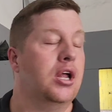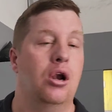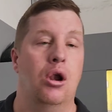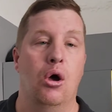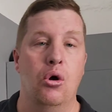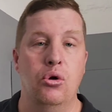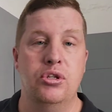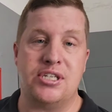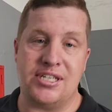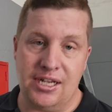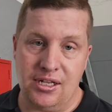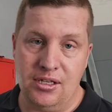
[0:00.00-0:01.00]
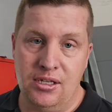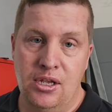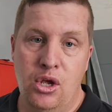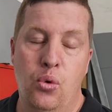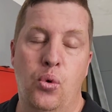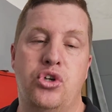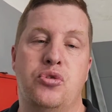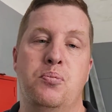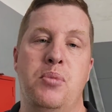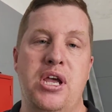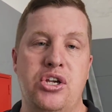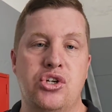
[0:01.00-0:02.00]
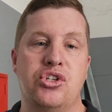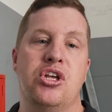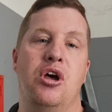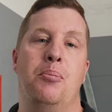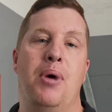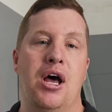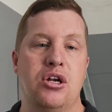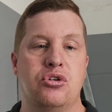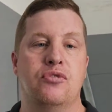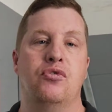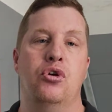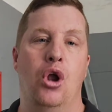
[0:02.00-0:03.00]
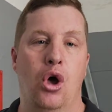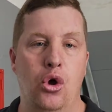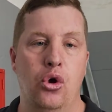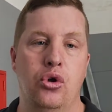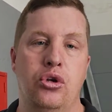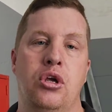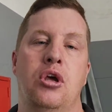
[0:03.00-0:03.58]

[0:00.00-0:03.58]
load cell, which measures the amount of load